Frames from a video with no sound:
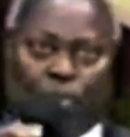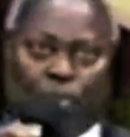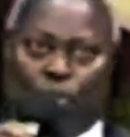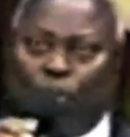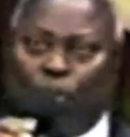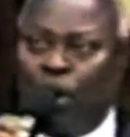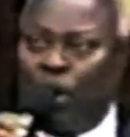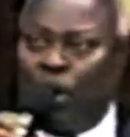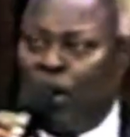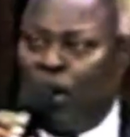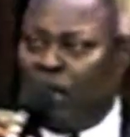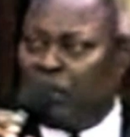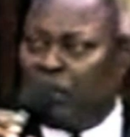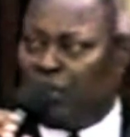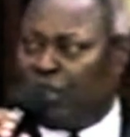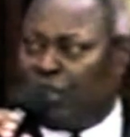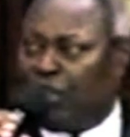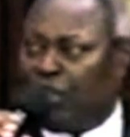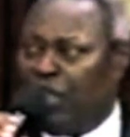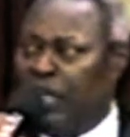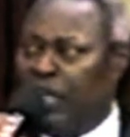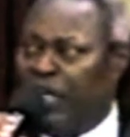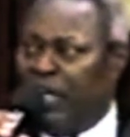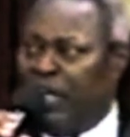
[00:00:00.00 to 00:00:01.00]
What
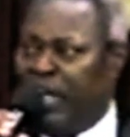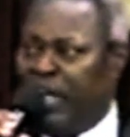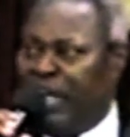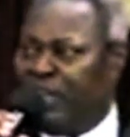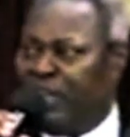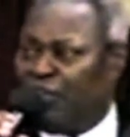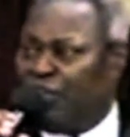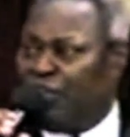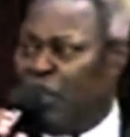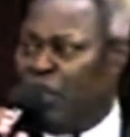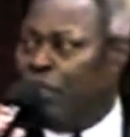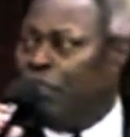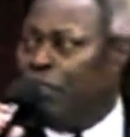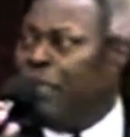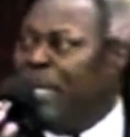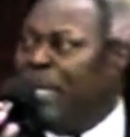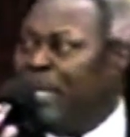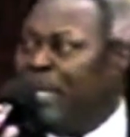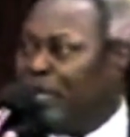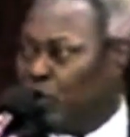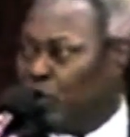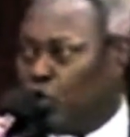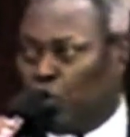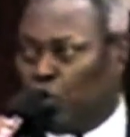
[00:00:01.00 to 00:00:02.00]
is the
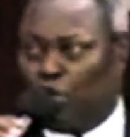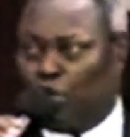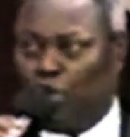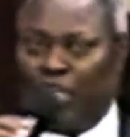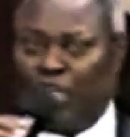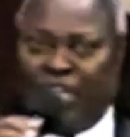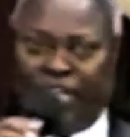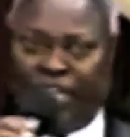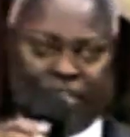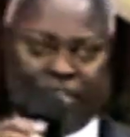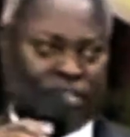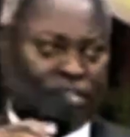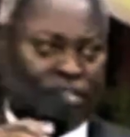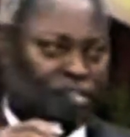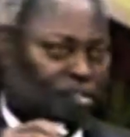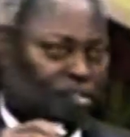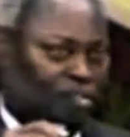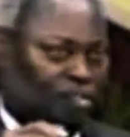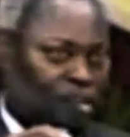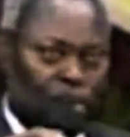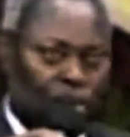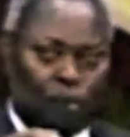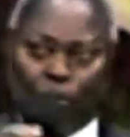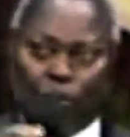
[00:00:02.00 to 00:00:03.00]
ministry?
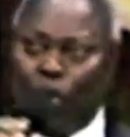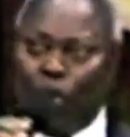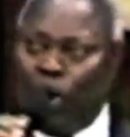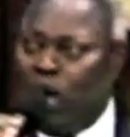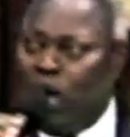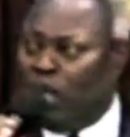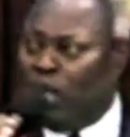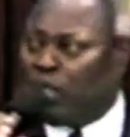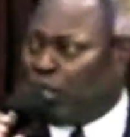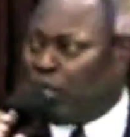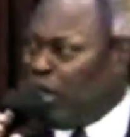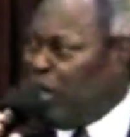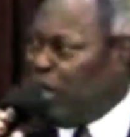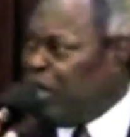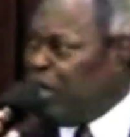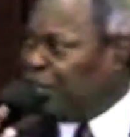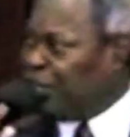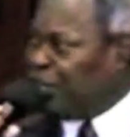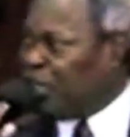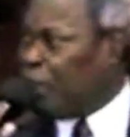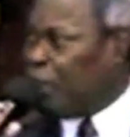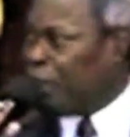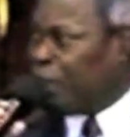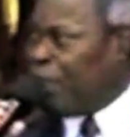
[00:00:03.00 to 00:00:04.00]
What
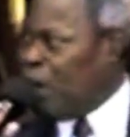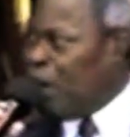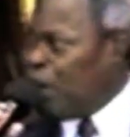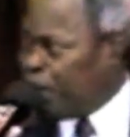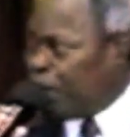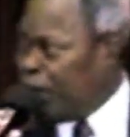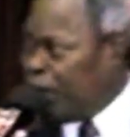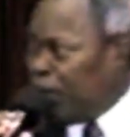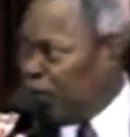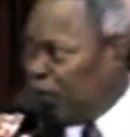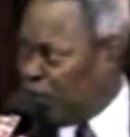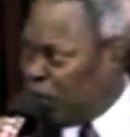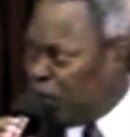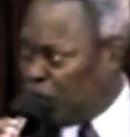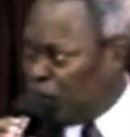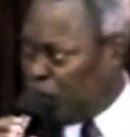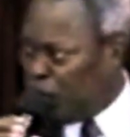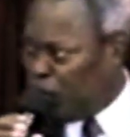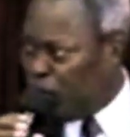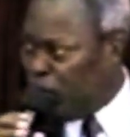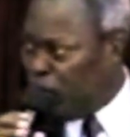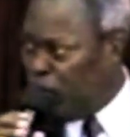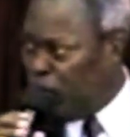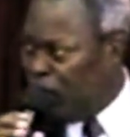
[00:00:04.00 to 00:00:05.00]
is the
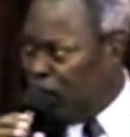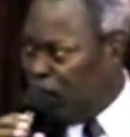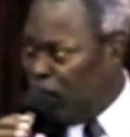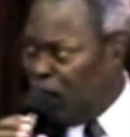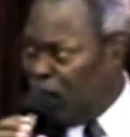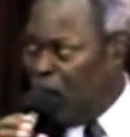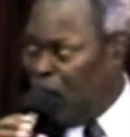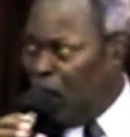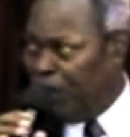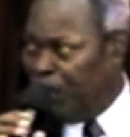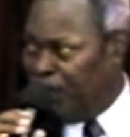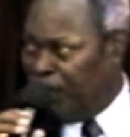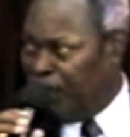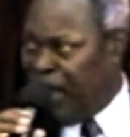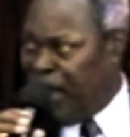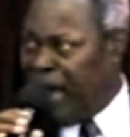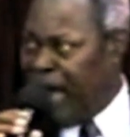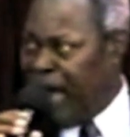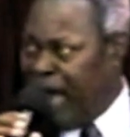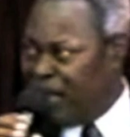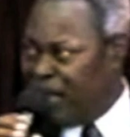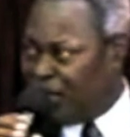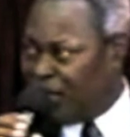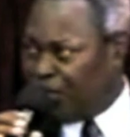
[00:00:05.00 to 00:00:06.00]
purpose of
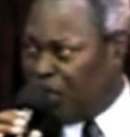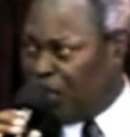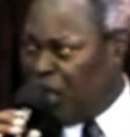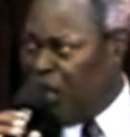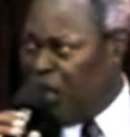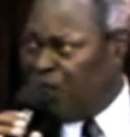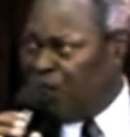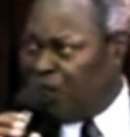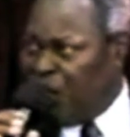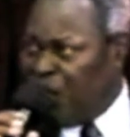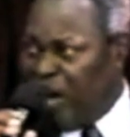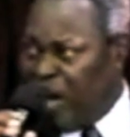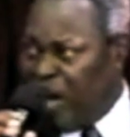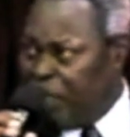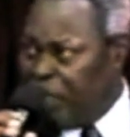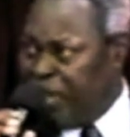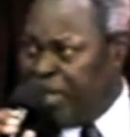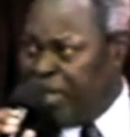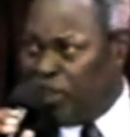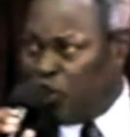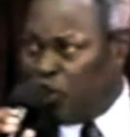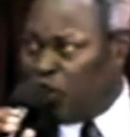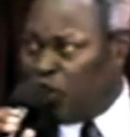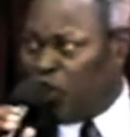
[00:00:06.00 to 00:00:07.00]
that
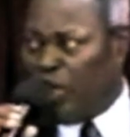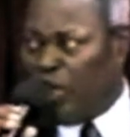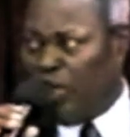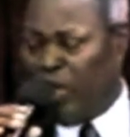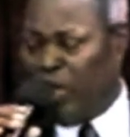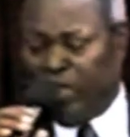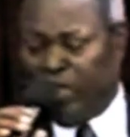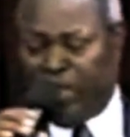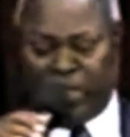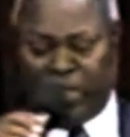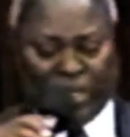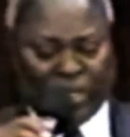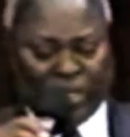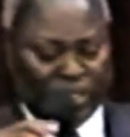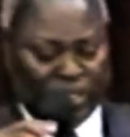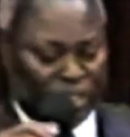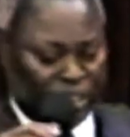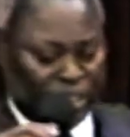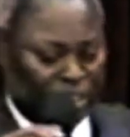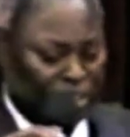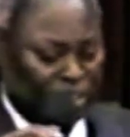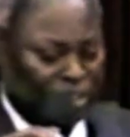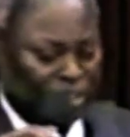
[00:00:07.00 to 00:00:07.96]
flaming sword?